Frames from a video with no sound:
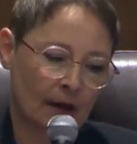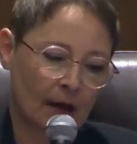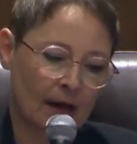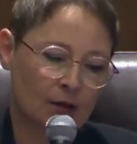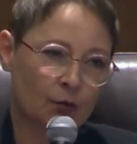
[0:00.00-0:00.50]

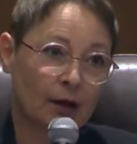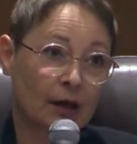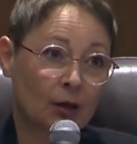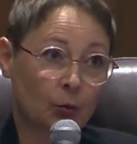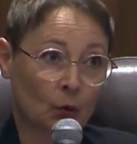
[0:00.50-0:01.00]
has
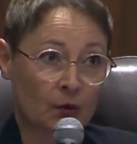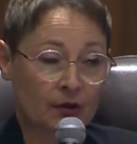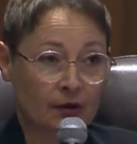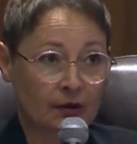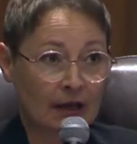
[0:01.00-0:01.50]
really
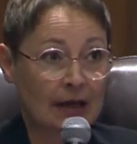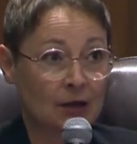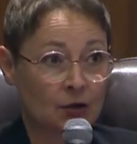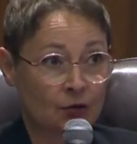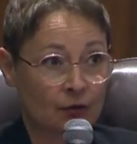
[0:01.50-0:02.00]
bolstered the
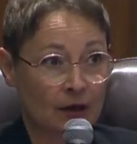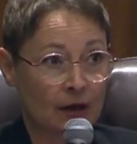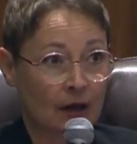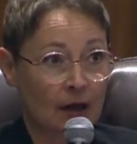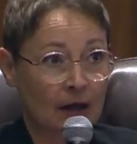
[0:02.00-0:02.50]
industry
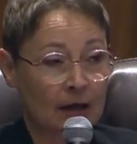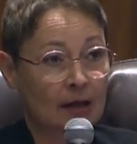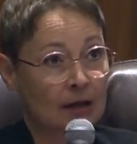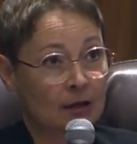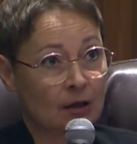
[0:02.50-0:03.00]
in
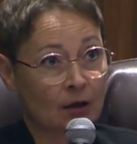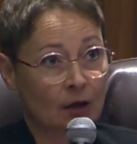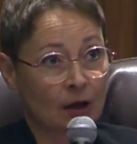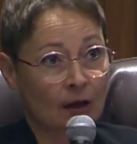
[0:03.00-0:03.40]
India